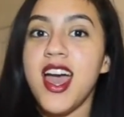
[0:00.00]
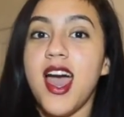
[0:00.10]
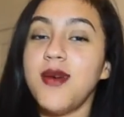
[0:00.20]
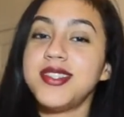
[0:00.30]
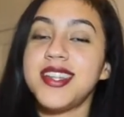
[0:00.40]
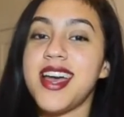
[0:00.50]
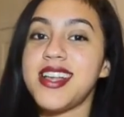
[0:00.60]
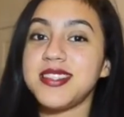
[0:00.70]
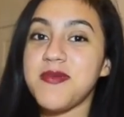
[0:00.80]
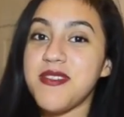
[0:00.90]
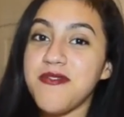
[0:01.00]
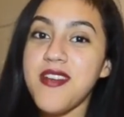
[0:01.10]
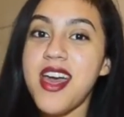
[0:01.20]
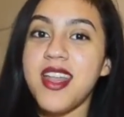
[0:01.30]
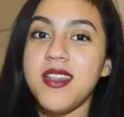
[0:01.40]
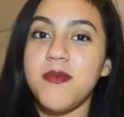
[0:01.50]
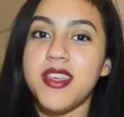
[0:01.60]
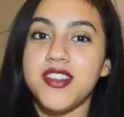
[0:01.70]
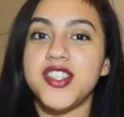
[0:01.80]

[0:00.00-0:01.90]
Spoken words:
I was gonna ask my friend, but then